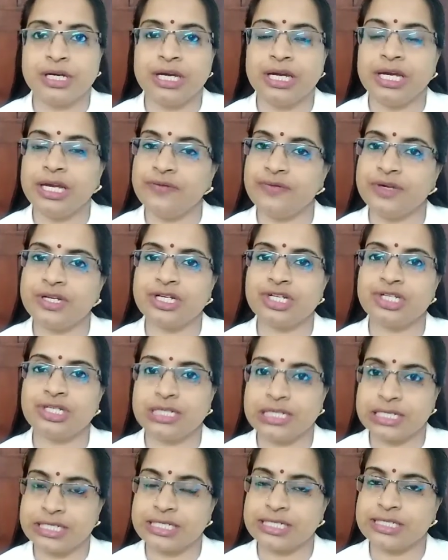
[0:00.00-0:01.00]
Invitation
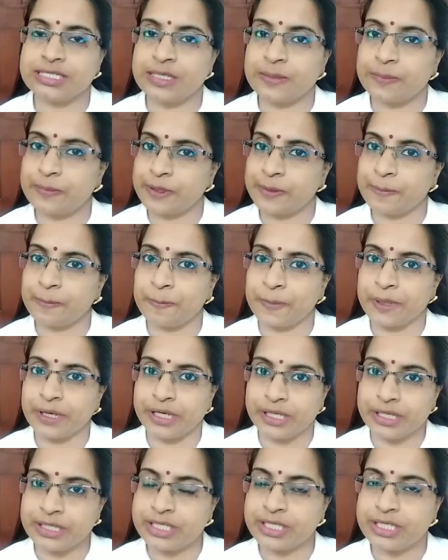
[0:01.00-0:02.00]
letters are
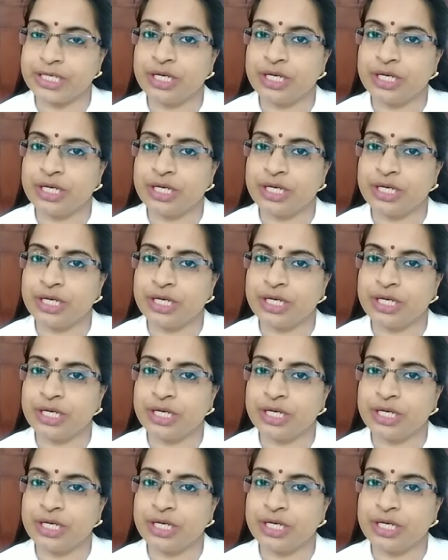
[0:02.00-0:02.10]
prepared